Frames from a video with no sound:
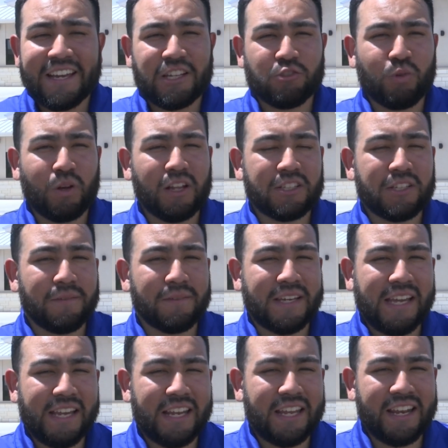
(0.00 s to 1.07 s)
His relative
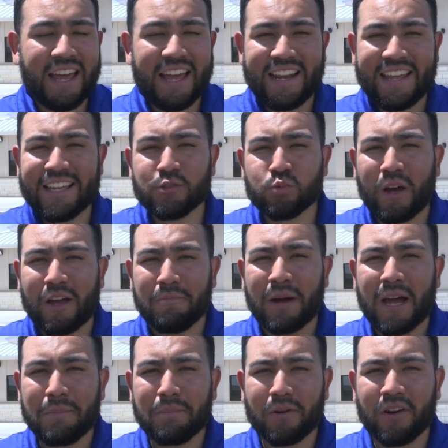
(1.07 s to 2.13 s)
Keenan and his wife
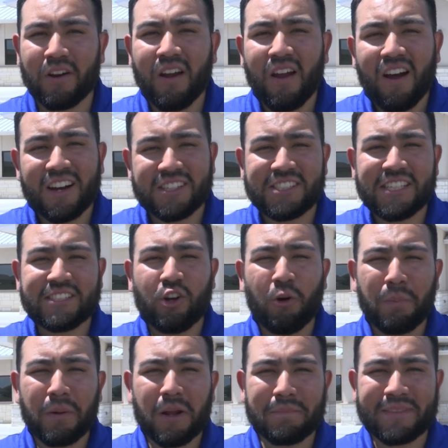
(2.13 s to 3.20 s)
Piper are set to
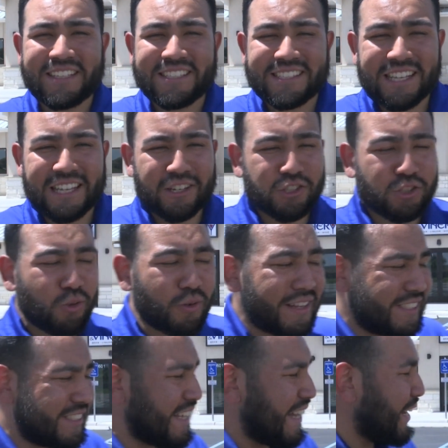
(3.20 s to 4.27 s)
open up this liquor store
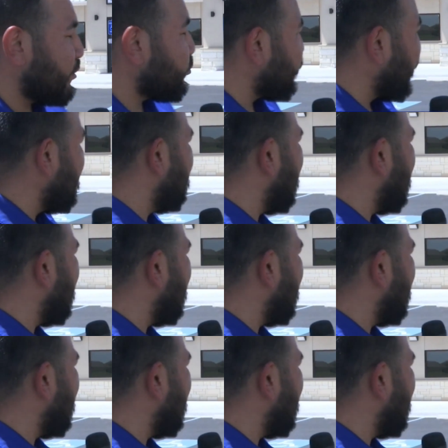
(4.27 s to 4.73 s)
that's standing right